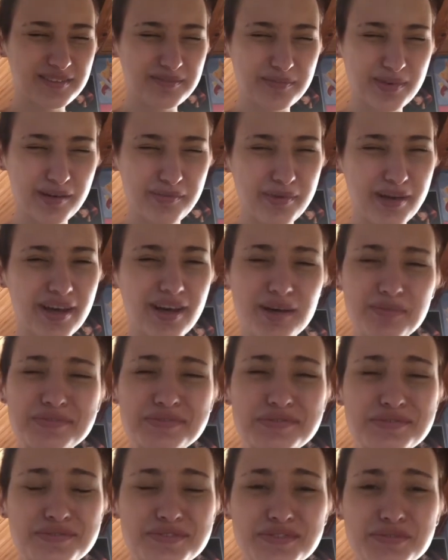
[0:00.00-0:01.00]
my makeup
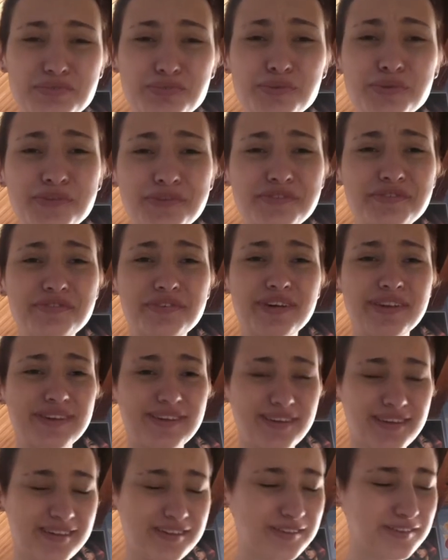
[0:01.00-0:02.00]
so smooth
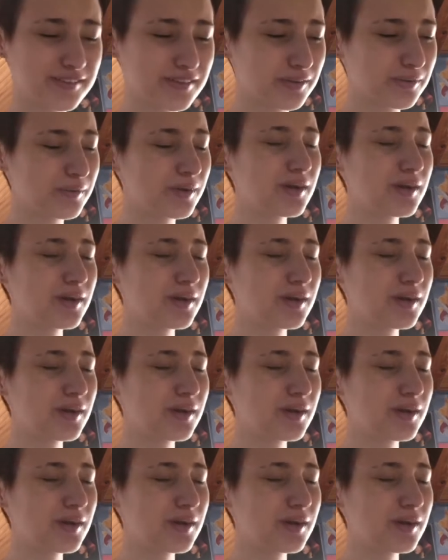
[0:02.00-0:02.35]
and you know.